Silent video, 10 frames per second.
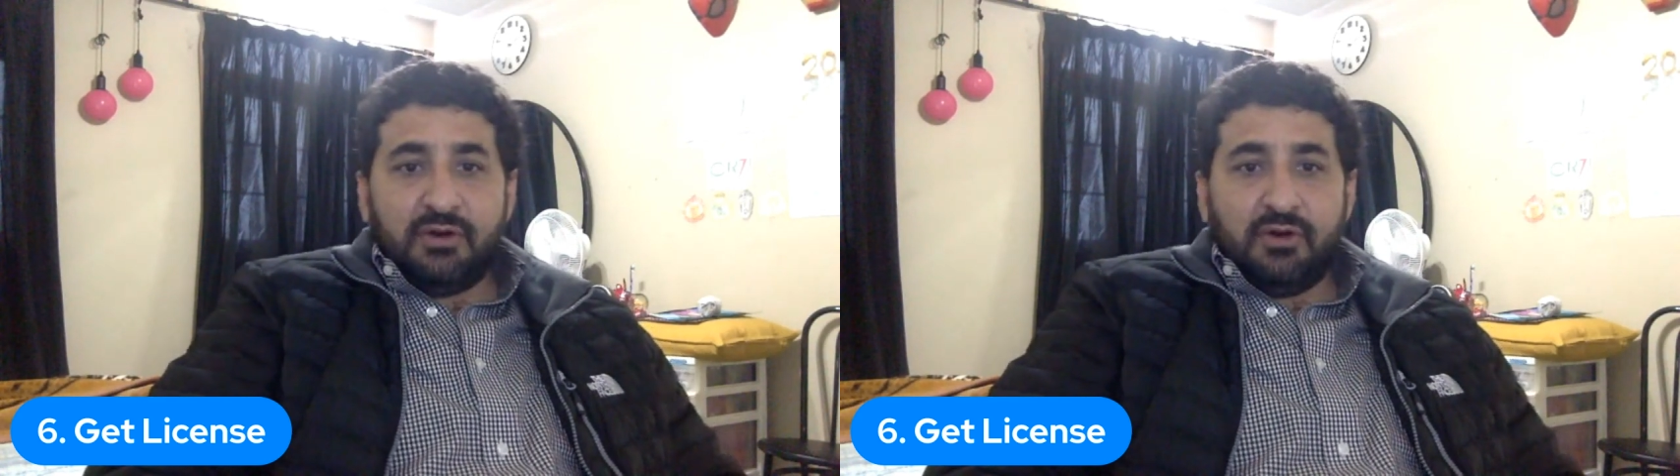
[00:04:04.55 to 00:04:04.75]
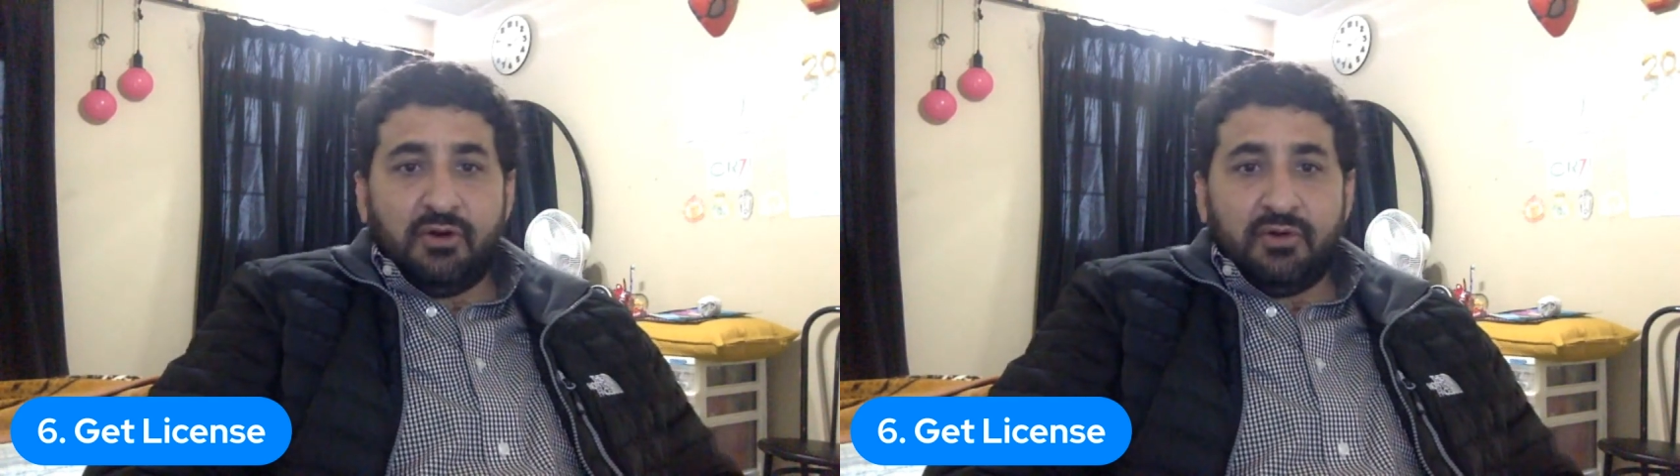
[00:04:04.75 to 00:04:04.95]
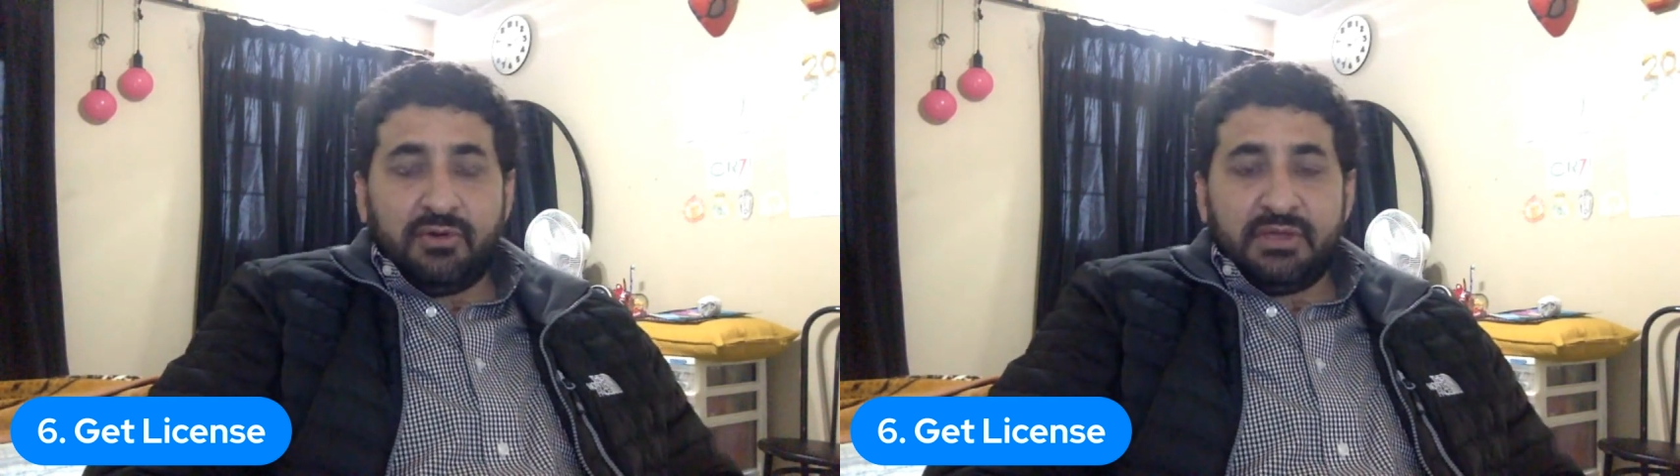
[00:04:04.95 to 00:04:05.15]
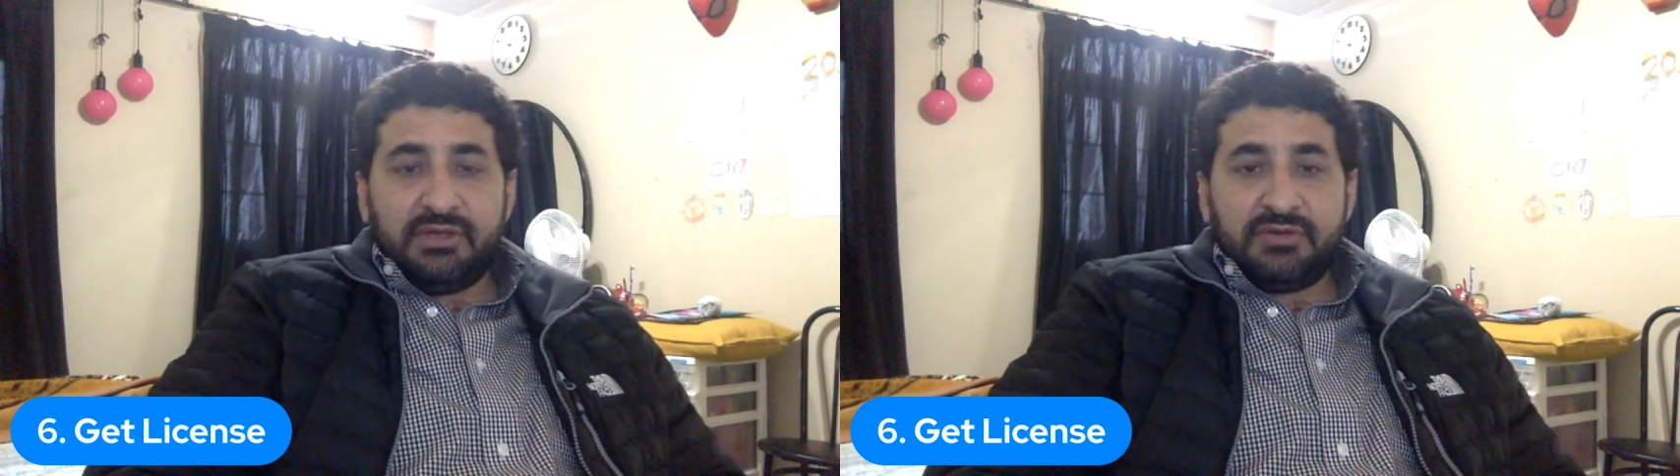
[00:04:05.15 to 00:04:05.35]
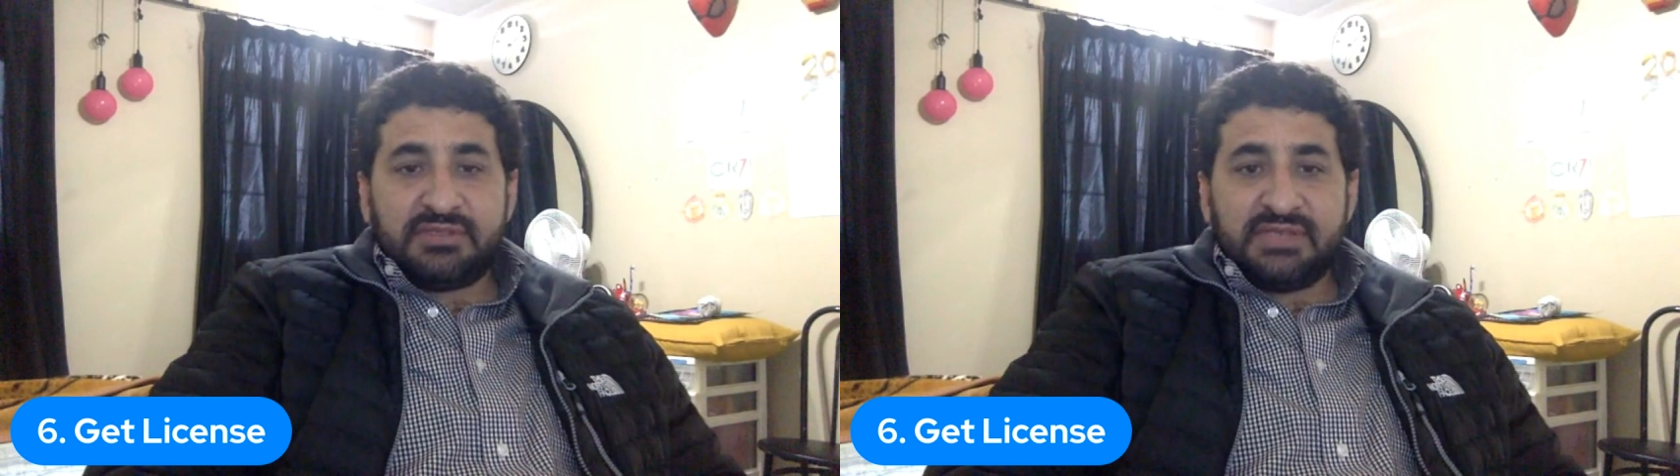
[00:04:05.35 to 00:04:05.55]
or
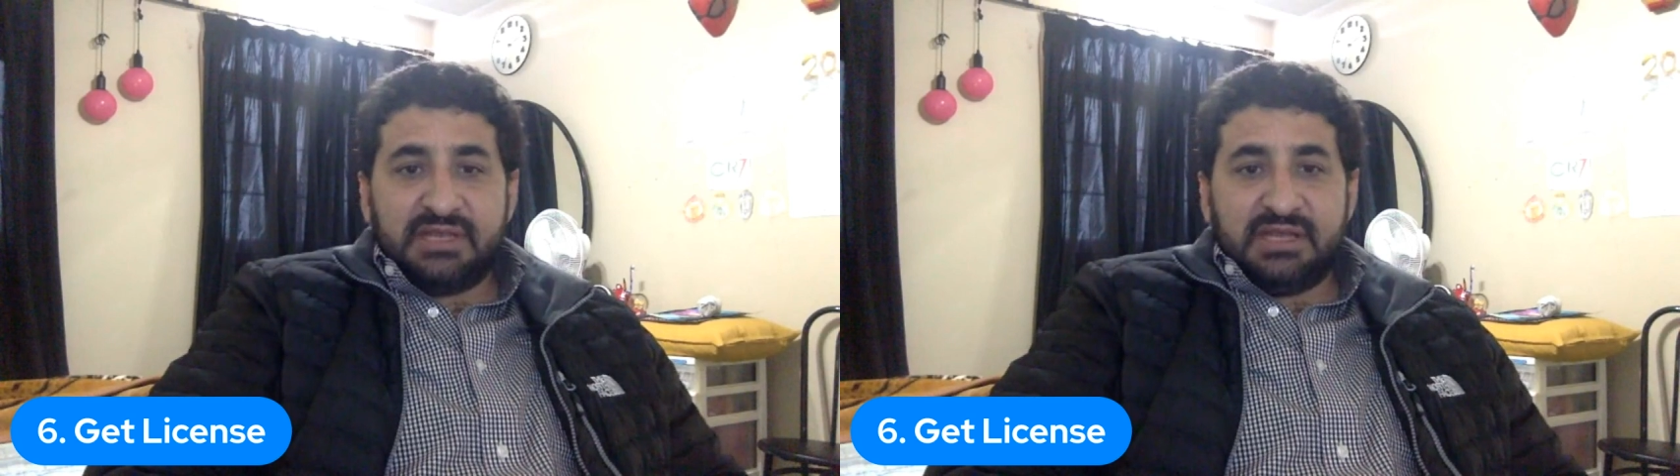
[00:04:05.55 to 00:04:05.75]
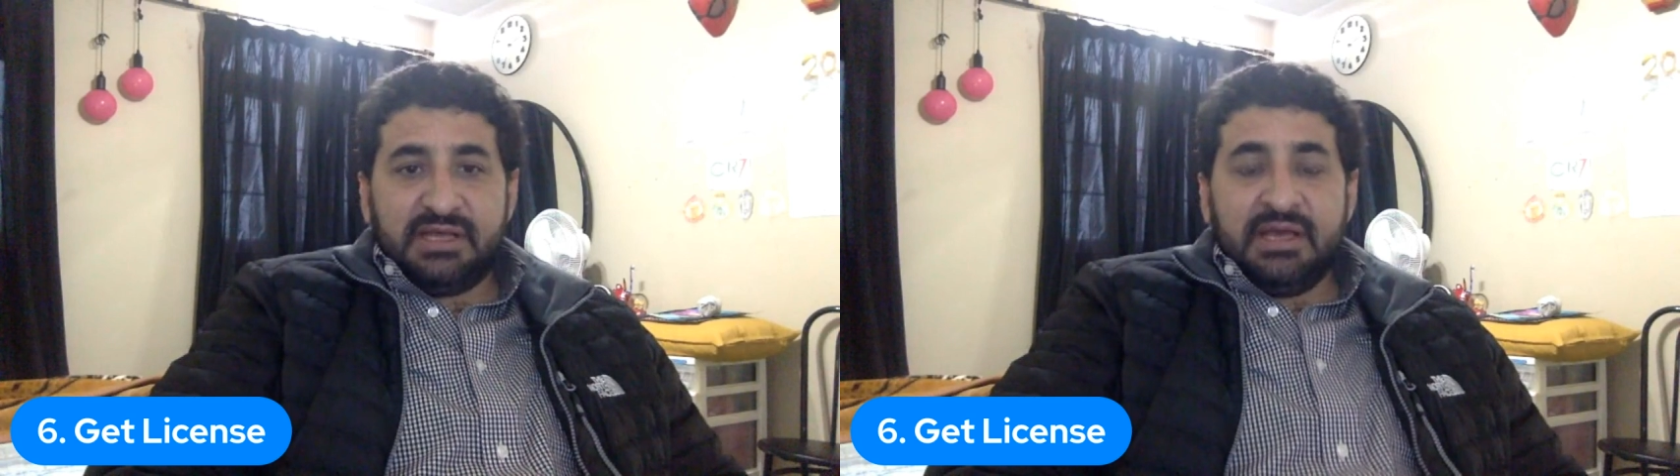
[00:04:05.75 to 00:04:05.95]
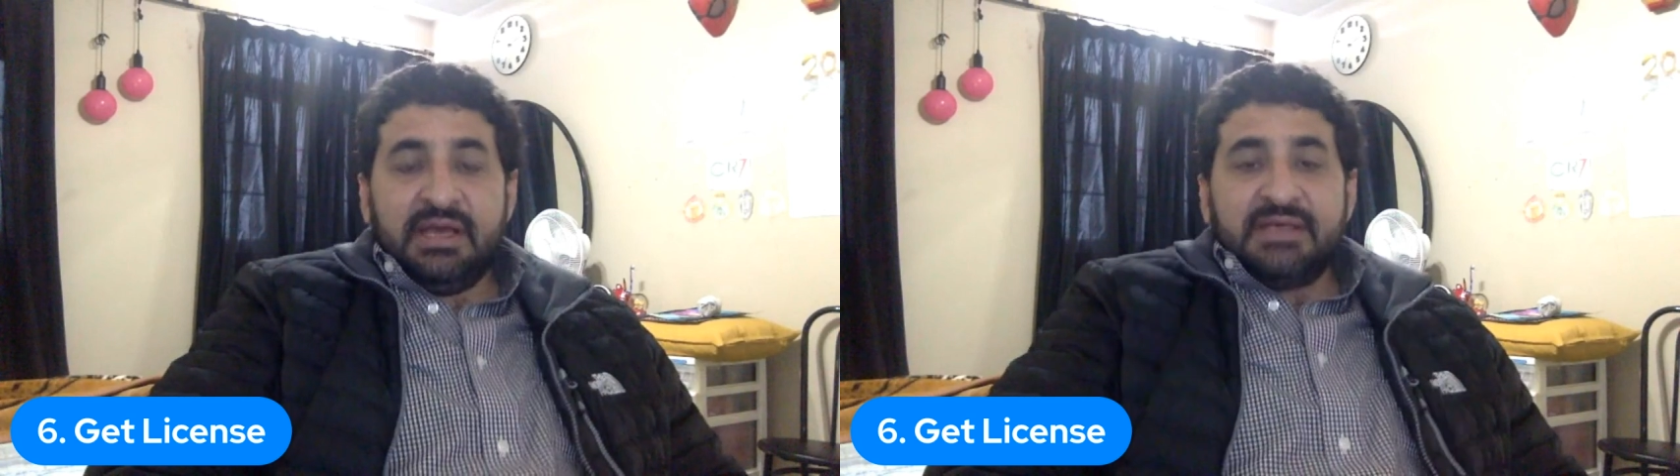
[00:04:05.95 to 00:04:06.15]
your city.